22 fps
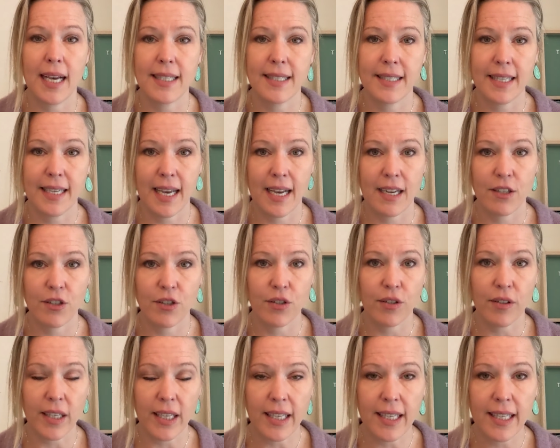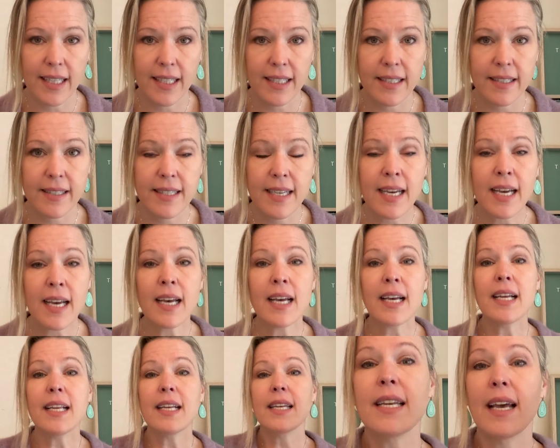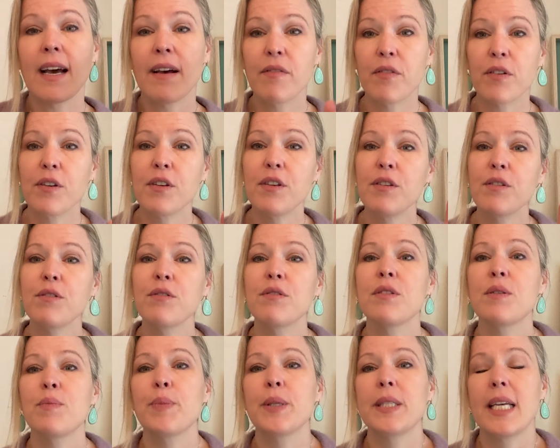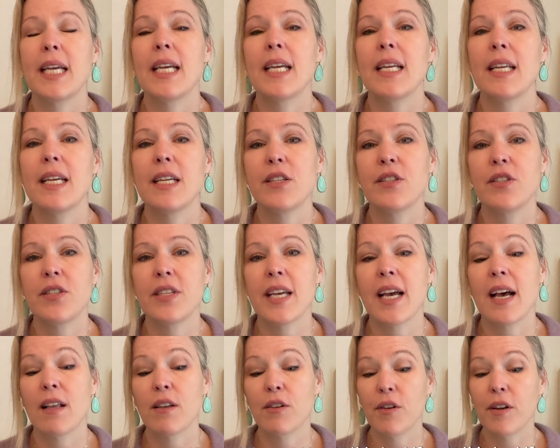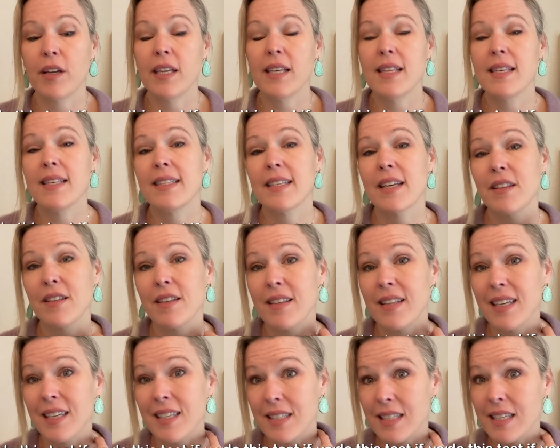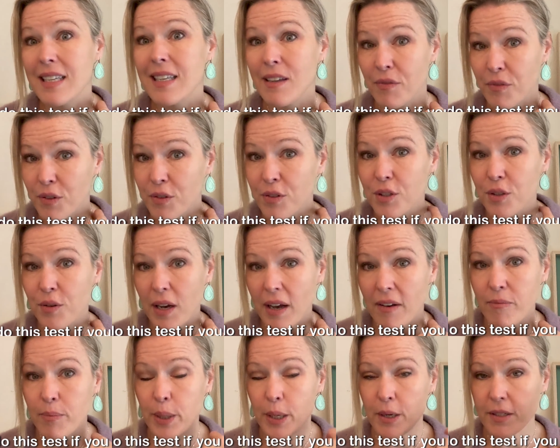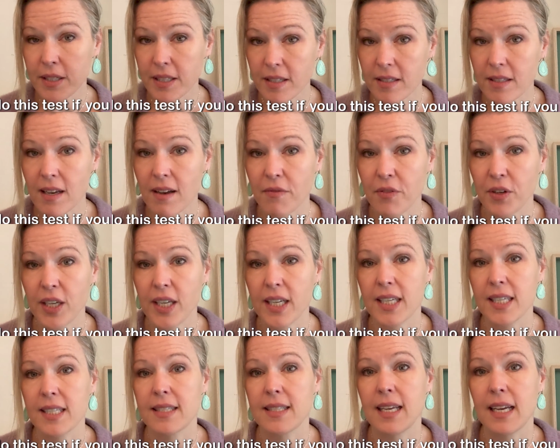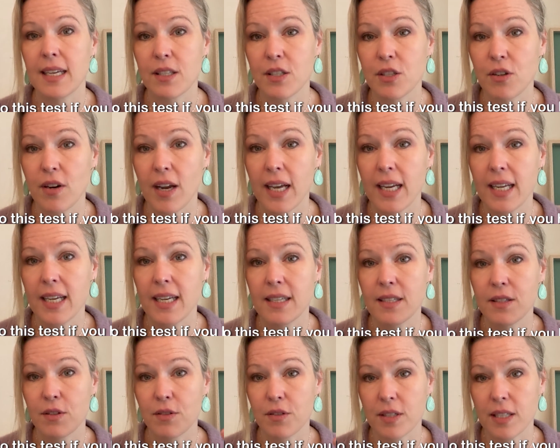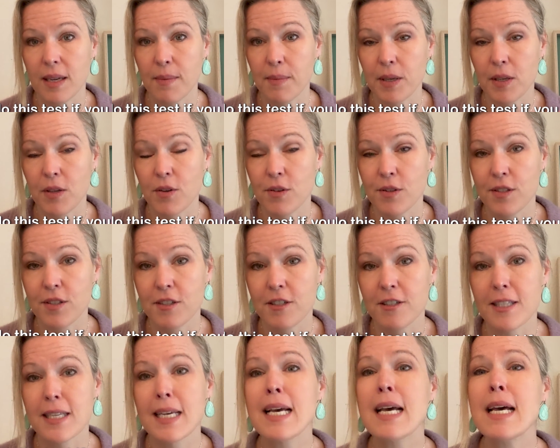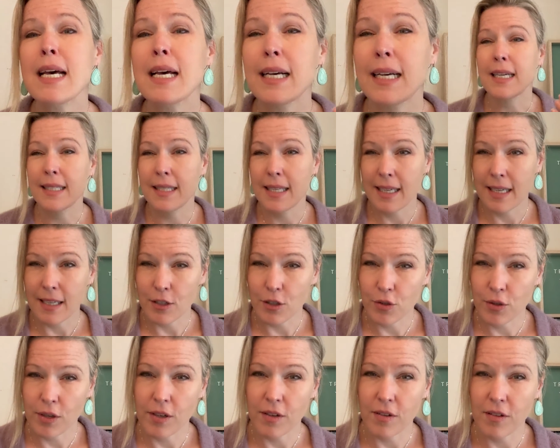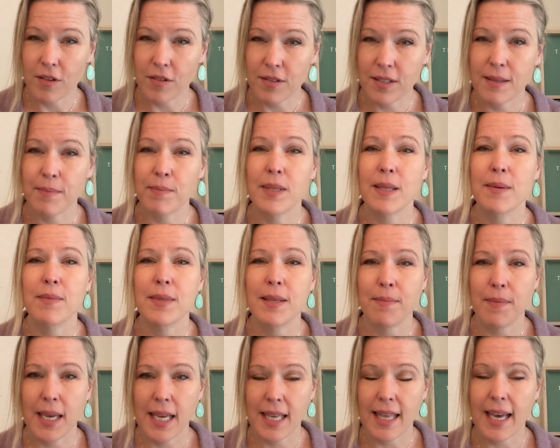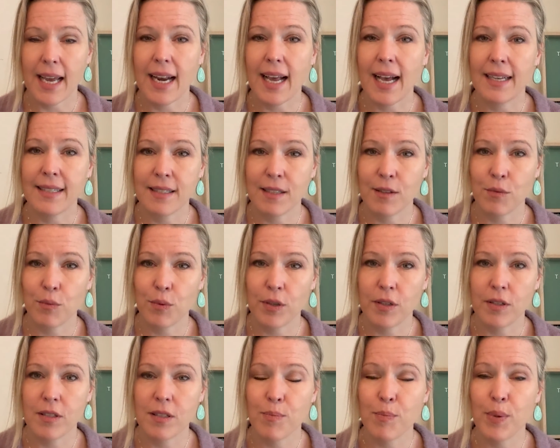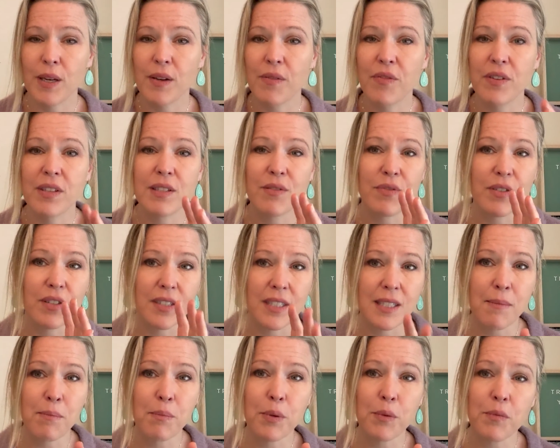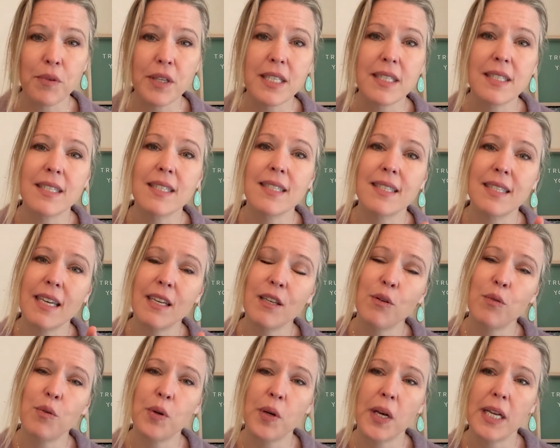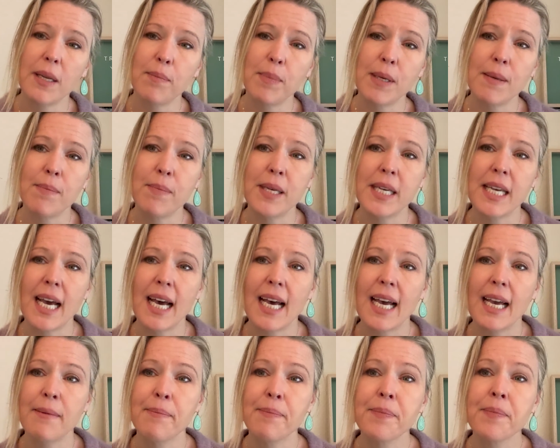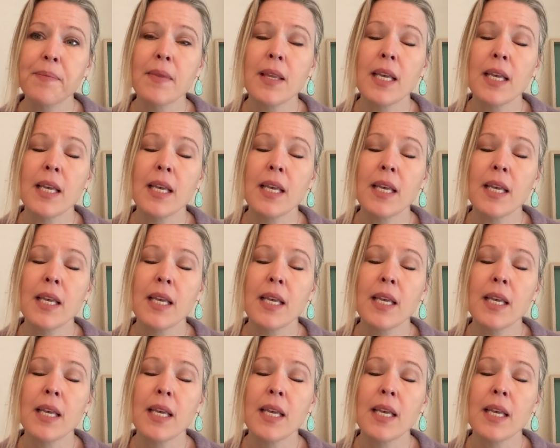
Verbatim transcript: acid actually is. Never use betaine HCl or any of these other things if you do have Barrett's esophagus, gastritis, or stomach ulcers because it can trigger those symptoms and make that acid worse. But if it's for simple reasons that you were on a PPI,